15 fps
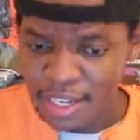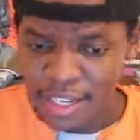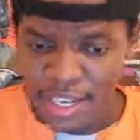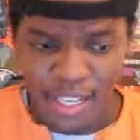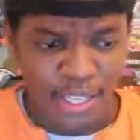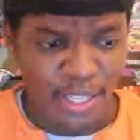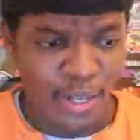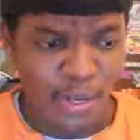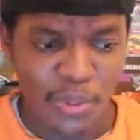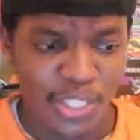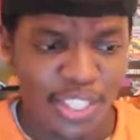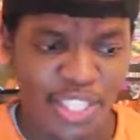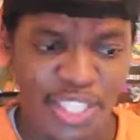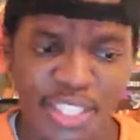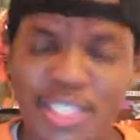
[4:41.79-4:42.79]
Like, it
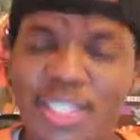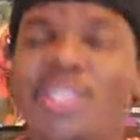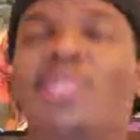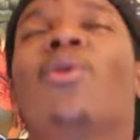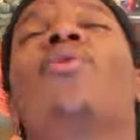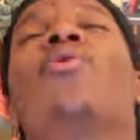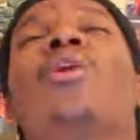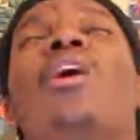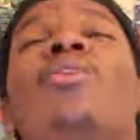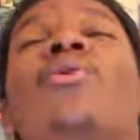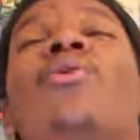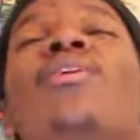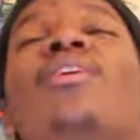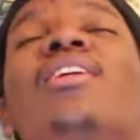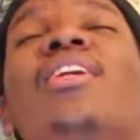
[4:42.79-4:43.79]
was just so well
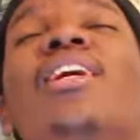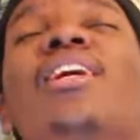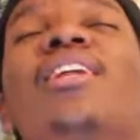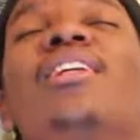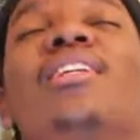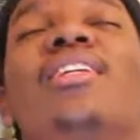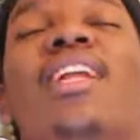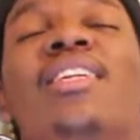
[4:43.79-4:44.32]
coordinated.